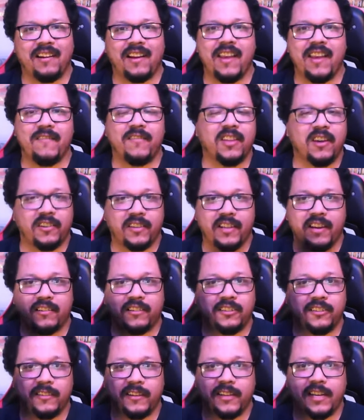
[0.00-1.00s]
Even though they were
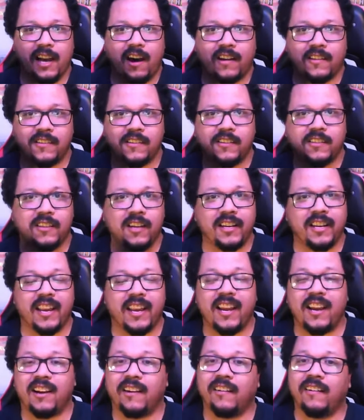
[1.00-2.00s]
doing it on stun
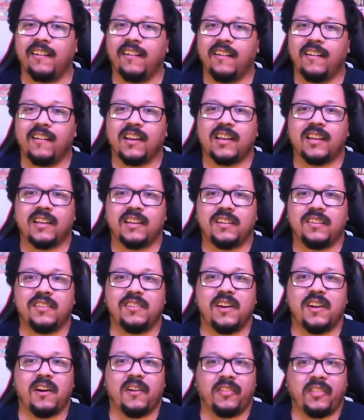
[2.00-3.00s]
here, you
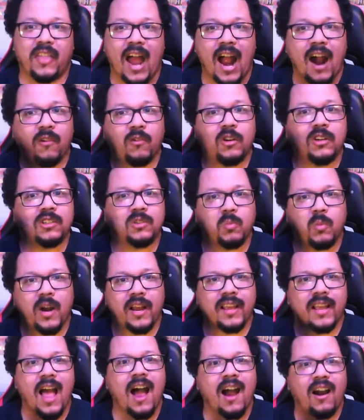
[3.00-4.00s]
know, that was
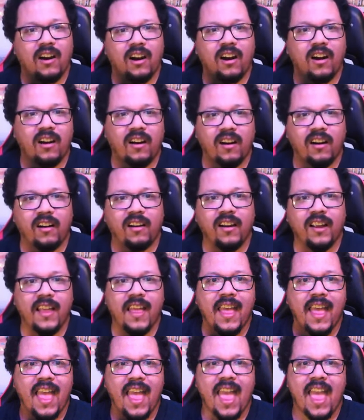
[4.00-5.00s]
what got her
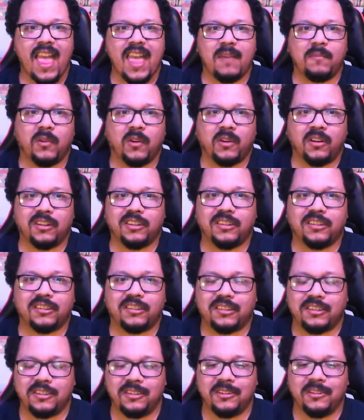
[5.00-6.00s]
able
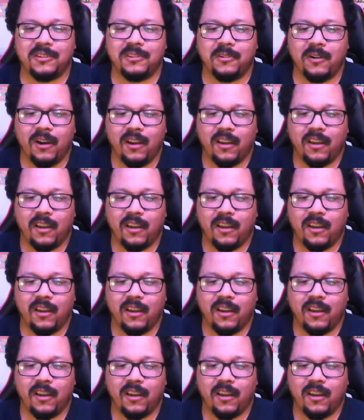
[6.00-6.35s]
to,